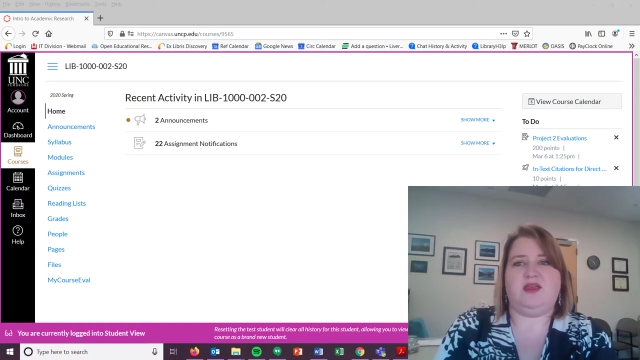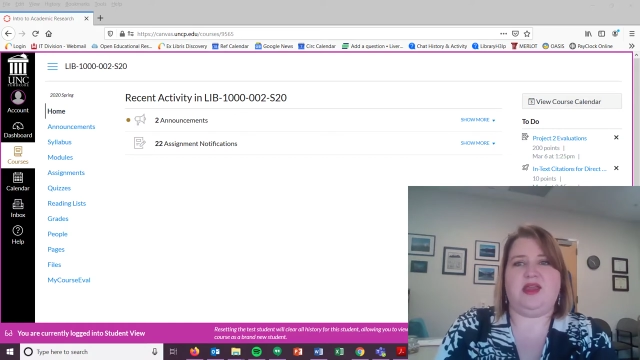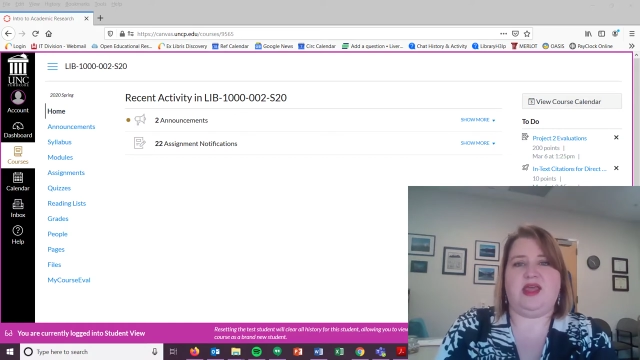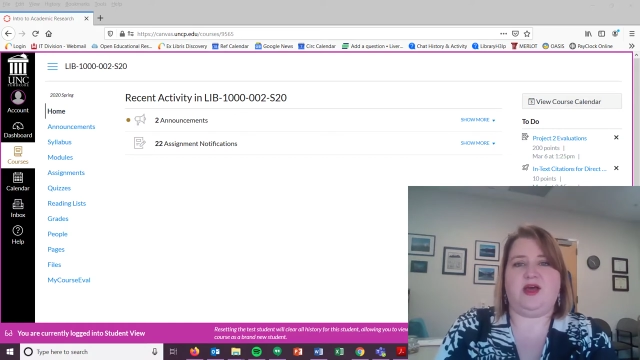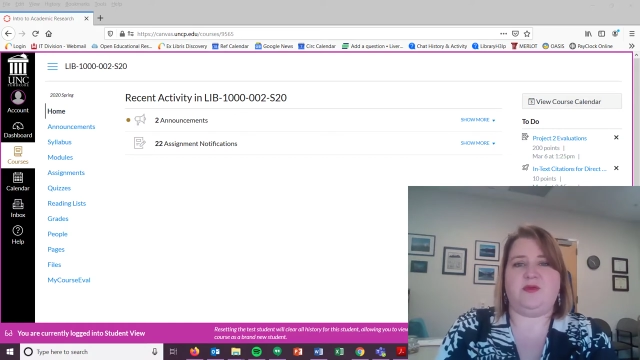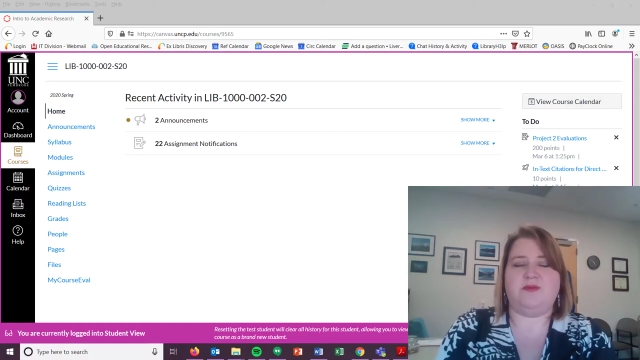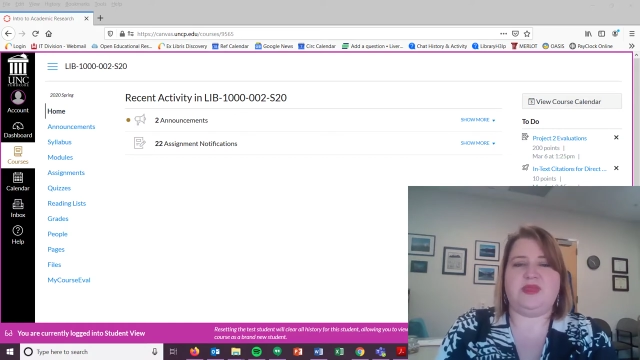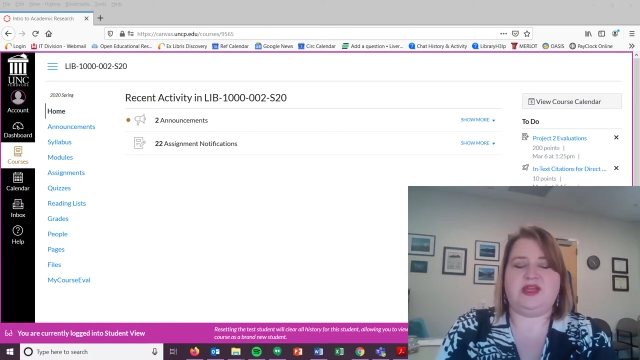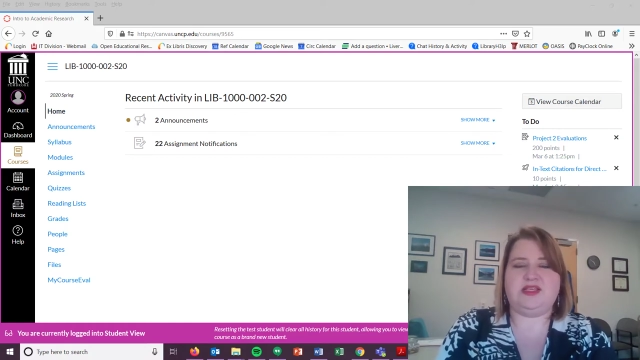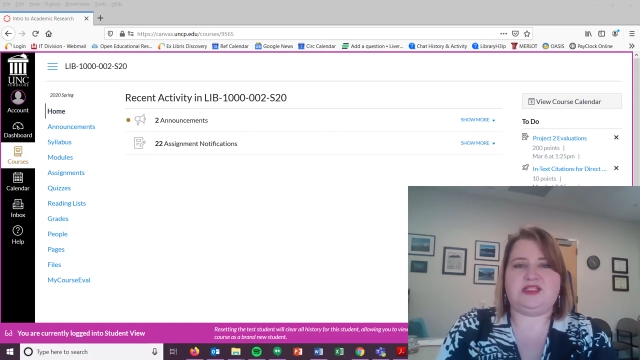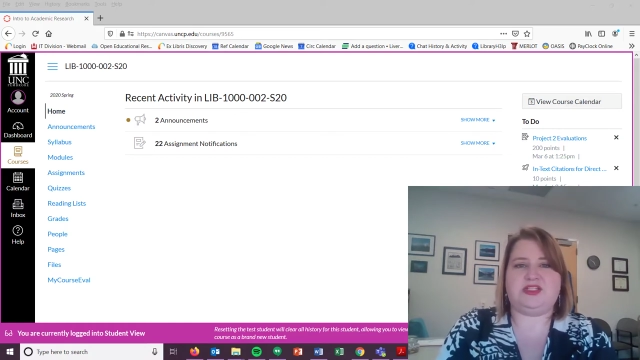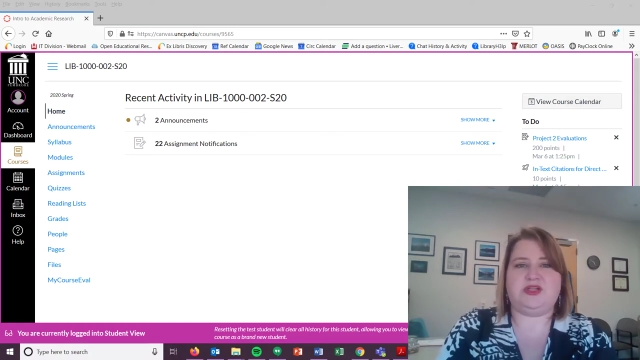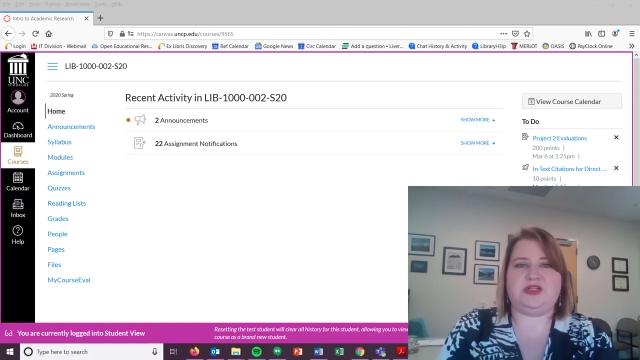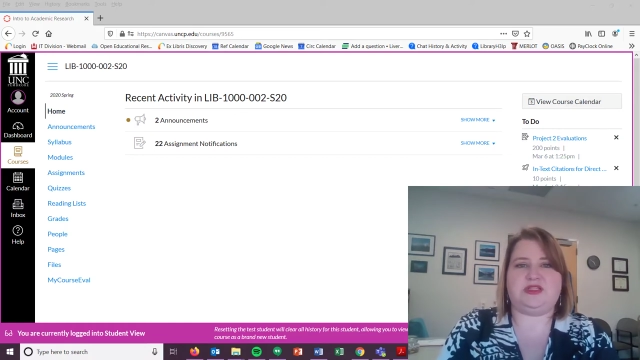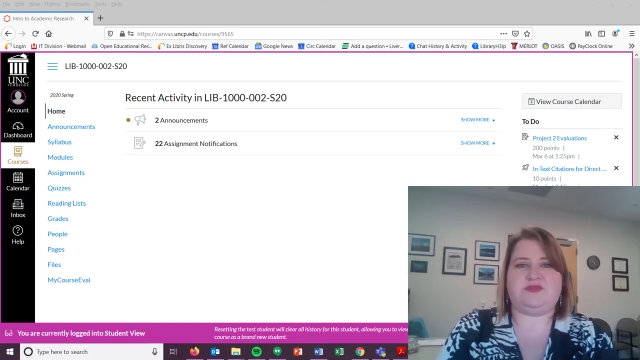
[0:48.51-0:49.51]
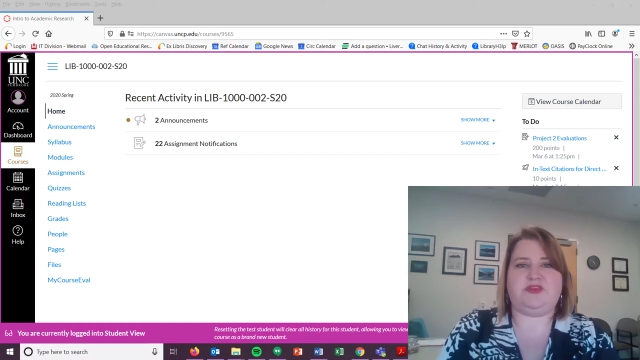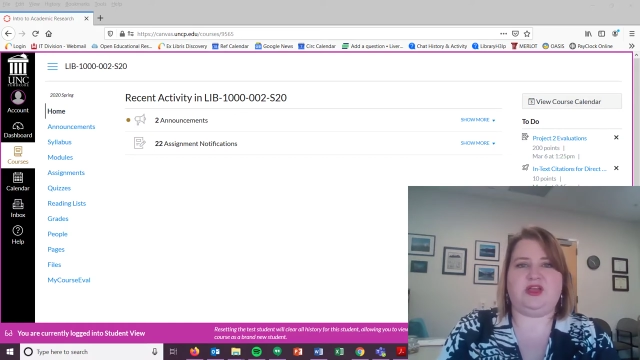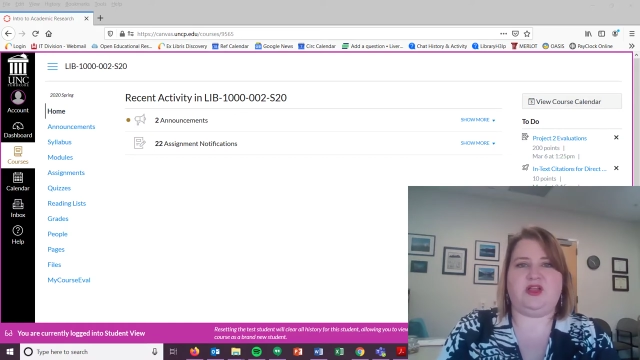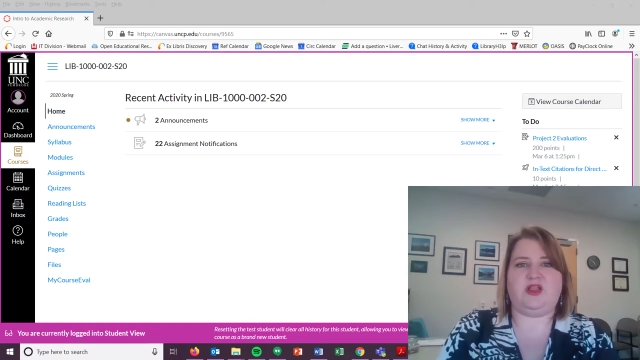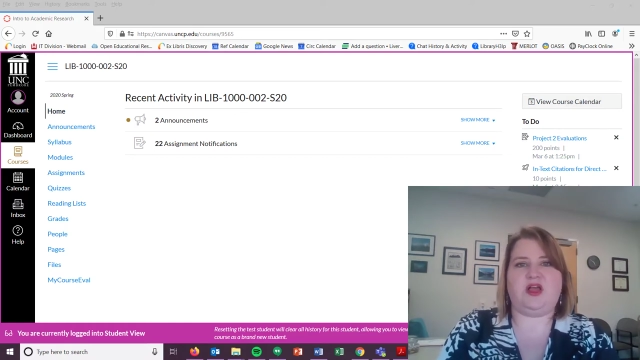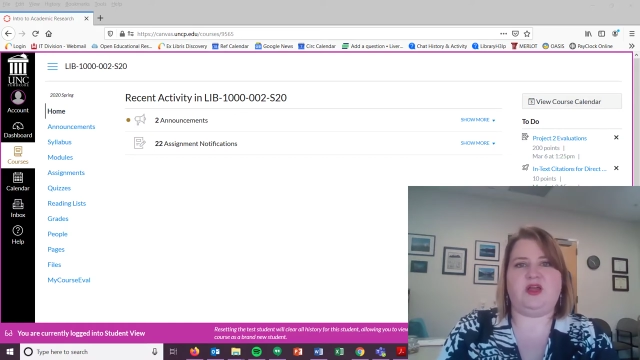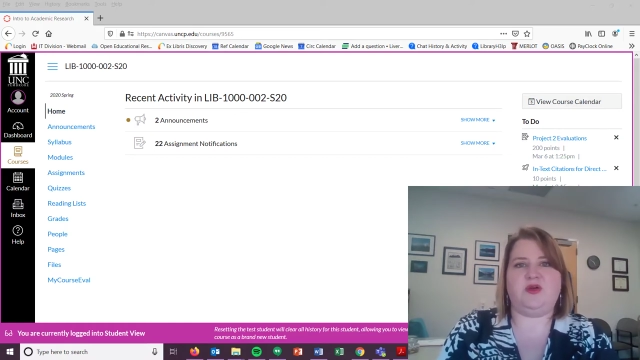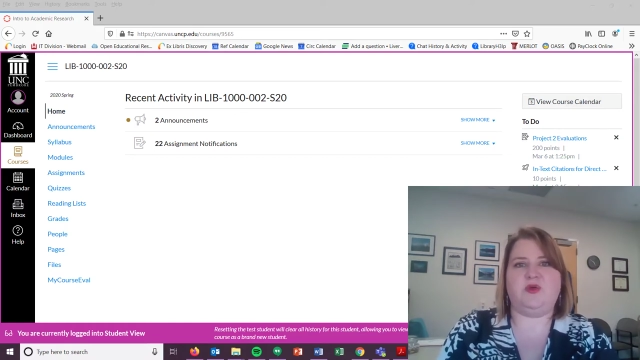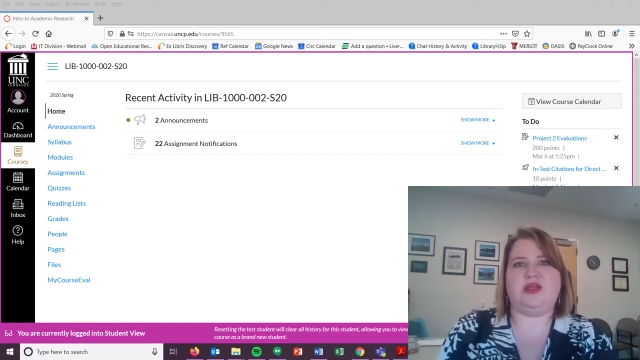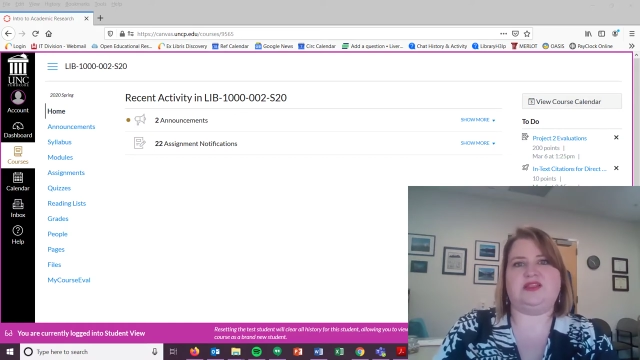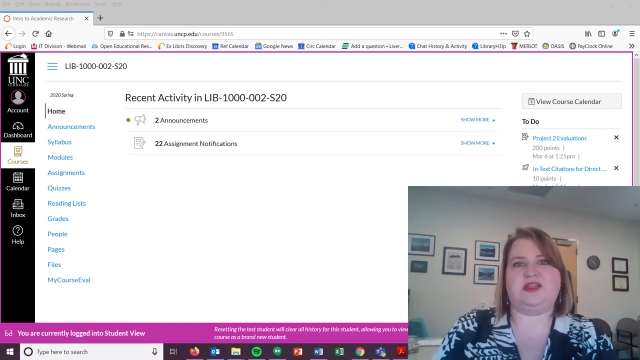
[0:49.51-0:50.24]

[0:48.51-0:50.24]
Now, many students feel, oh,